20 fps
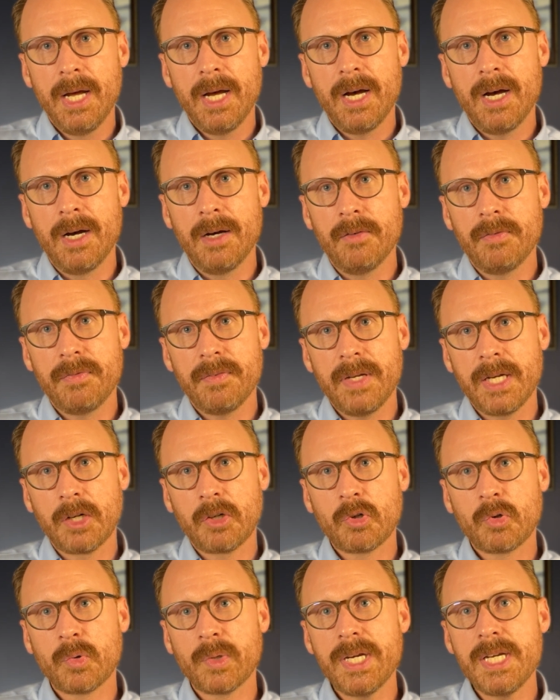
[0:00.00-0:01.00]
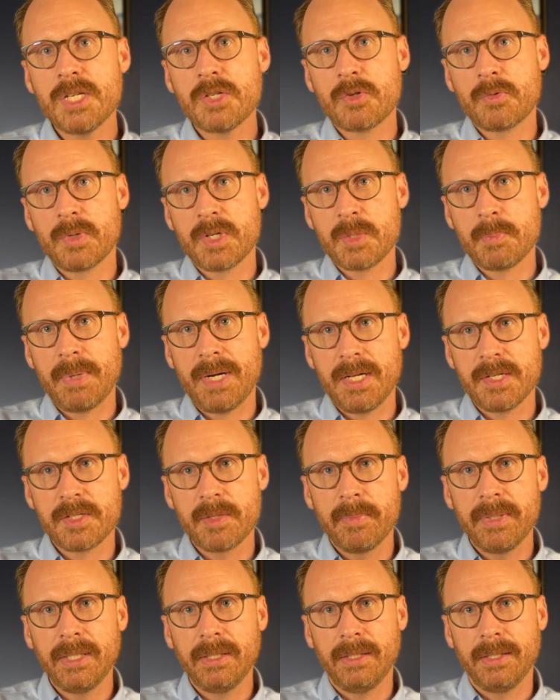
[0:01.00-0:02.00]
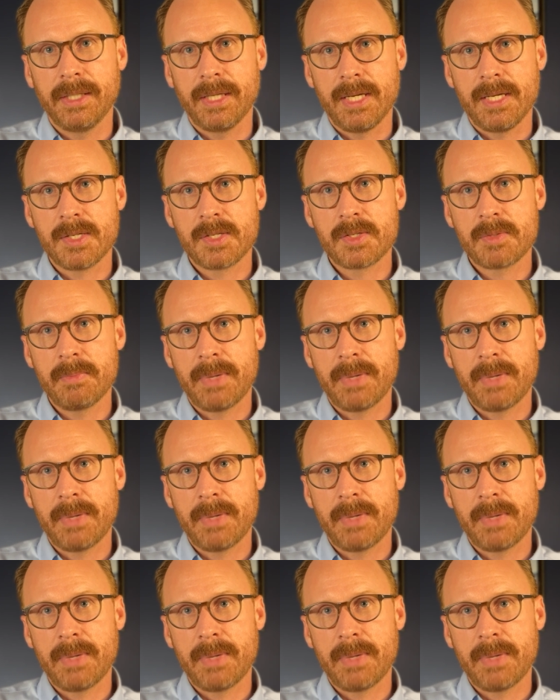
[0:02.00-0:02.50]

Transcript: of increased responsibilities.